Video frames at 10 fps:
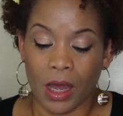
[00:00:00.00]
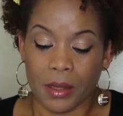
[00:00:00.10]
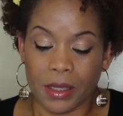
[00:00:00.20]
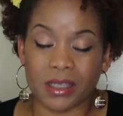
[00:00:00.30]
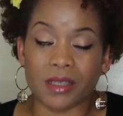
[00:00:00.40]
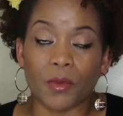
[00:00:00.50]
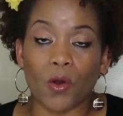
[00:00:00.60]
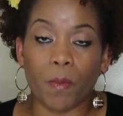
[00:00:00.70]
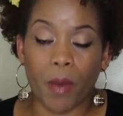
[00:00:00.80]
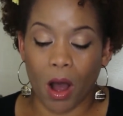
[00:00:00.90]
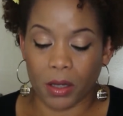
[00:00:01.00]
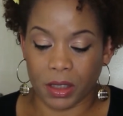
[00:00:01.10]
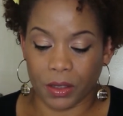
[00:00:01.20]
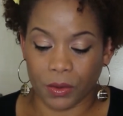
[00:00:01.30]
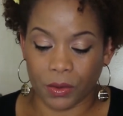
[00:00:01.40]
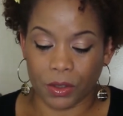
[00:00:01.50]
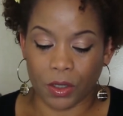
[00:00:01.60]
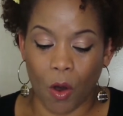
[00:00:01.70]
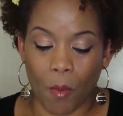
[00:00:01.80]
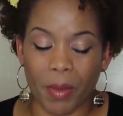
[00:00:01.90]
These small particles
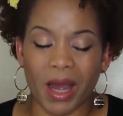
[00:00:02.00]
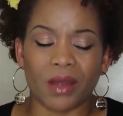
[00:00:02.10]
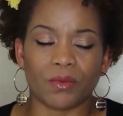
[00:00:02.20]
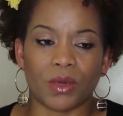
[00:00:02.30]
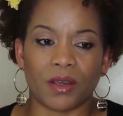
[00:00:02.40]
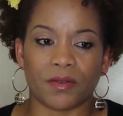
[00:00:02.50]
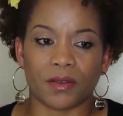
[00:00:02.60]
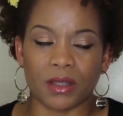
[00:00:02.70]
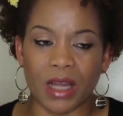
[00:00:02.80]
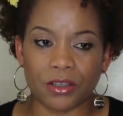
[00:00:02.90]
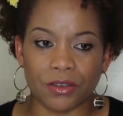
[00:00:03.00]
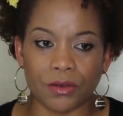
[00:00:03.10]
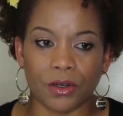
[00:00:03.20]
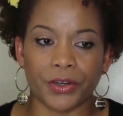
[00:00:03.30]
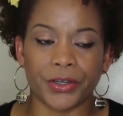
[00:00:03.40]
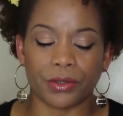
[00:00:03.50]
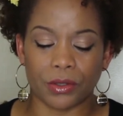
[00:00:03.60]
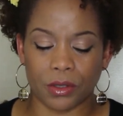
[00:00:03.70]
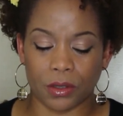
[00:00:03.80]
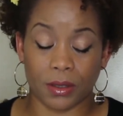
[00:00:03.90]
combine with natural
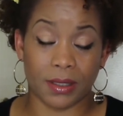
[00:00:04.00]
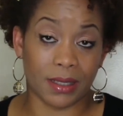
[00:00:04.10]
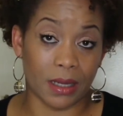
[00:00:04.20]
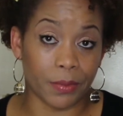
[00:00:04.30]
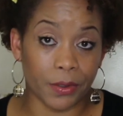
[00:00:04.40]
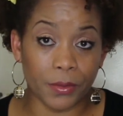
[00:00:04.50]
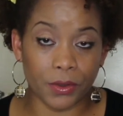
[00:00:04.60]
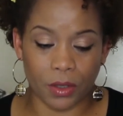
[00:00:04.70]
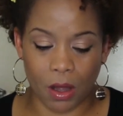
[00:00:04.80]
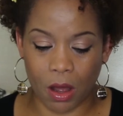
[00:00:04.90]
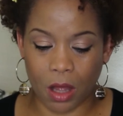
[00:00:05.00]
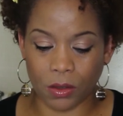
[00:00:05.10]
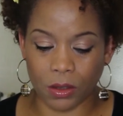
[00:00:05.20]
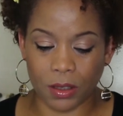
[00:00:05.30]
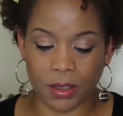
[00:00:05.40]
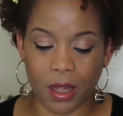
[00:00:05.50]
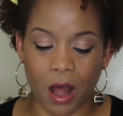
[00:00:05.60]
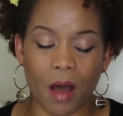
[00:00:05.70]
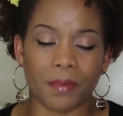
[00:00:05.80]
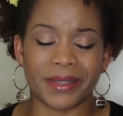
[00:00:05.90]
oils, sebum on our
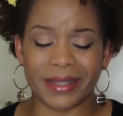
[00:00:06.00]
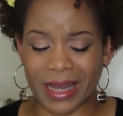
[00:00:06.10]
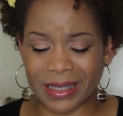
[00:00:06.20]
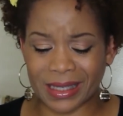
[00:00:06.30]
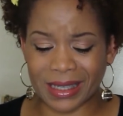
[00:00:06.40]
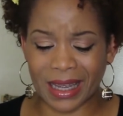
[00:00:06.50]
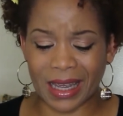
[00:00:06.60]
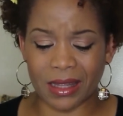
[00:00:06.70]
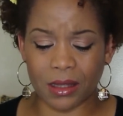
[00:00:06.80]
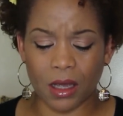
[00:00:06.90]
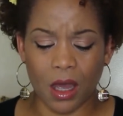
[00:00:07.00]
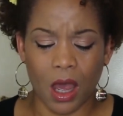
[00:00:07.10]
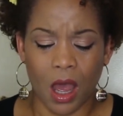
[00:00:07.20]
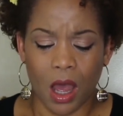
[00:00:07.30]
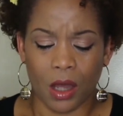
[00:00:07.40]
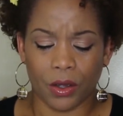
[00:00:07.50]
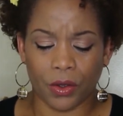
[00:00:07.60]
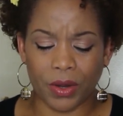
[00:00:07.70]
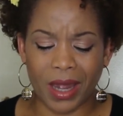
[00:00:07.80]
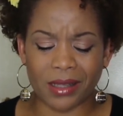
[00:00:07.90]
scalp, dead skin,
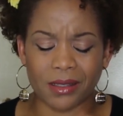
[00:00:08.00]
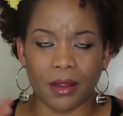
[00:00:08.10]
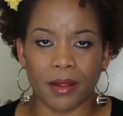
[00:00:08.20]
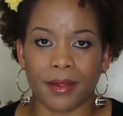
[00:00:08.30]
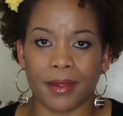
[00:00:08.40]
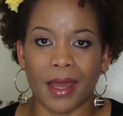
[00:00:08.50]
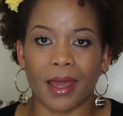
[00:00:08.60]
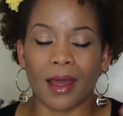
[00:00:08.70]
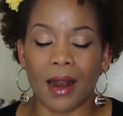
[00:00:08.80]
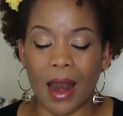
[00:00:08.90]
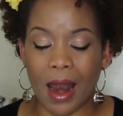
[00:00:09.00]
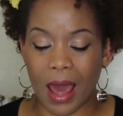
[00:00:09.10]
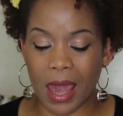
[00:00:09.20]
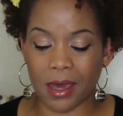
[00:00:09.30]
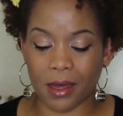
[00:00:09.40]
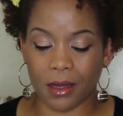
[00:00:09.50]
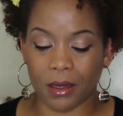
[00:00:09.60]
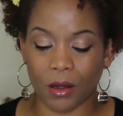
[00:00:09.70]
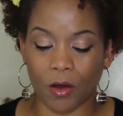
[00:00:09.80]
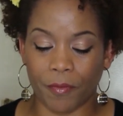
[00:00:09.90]
create a thick
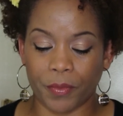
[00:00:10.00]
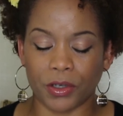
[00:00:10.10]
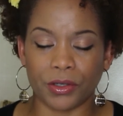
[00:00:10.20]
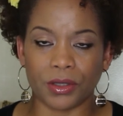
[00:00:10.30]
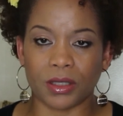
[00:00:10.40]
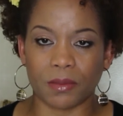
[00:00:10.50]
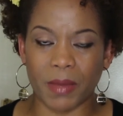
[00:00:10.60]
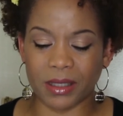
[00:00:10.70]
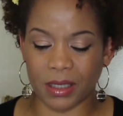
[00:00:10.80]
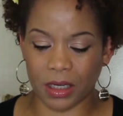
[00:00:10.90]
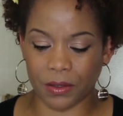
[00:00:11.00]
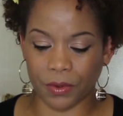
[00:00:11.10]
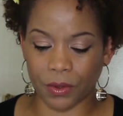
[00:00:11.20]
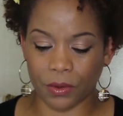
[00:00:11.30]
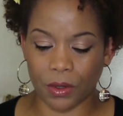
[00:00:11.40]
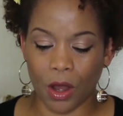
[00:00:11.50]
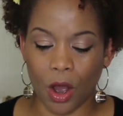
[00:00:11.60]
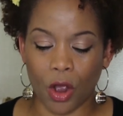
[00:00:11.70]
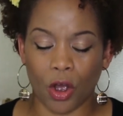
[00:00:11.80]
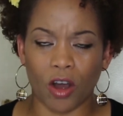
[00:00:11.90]
layer of polluted material
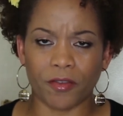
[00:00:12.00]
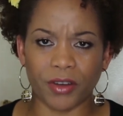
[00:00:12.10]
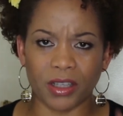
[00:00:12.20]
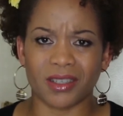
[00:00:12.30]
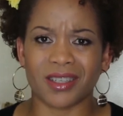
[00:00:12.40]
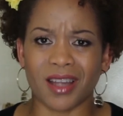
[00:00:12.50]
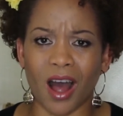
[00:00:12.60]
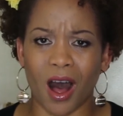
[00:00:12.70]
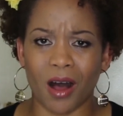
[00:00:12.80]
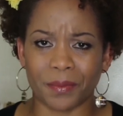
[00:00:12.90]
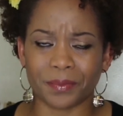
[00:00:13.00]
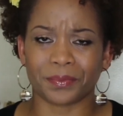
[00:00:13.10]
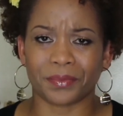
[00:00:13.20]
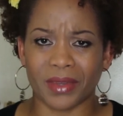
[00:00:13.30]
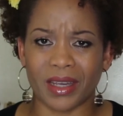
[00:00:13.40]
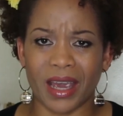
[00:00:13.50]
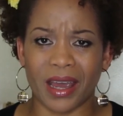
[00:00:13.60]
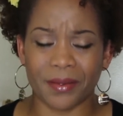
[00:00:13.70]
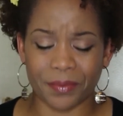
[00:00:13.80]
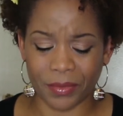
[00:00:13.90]
covering the scalp,
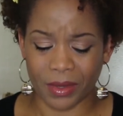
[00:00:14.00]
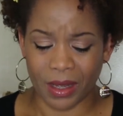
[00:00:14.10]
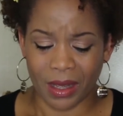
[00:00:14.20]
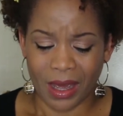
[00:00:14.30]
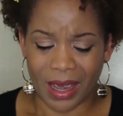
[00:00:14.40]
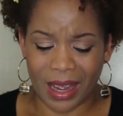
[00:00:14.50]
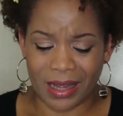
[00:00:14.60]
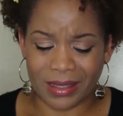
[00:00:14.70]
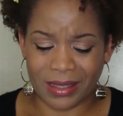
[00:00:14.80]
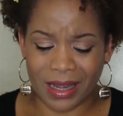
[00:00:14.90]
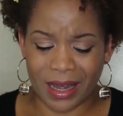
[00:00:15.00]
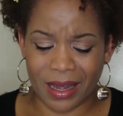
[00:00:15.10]
yeah, and